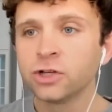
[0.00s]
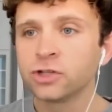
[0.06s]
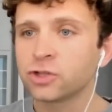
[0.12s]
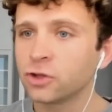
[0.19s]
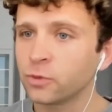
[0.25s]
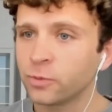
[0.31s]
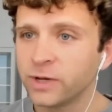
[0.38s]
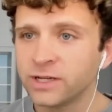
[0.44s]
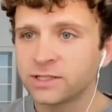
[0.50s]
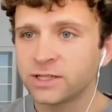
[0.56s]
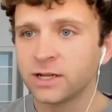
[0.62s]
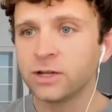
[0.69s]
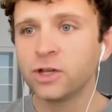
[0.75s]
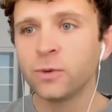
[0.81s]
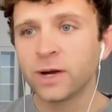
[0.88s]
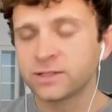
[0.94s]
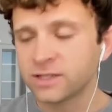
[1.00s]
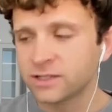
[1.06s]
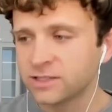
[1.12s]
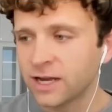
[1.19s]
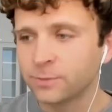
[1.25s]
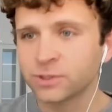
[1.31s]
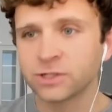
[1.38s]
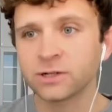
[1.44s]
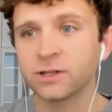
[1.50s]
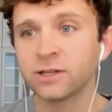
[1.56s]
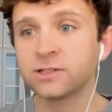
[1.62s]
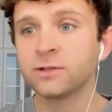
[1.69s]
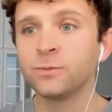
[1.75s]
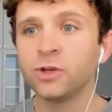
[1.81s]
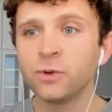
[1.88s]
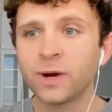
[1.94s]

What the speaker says: So the reason US exceptionalism,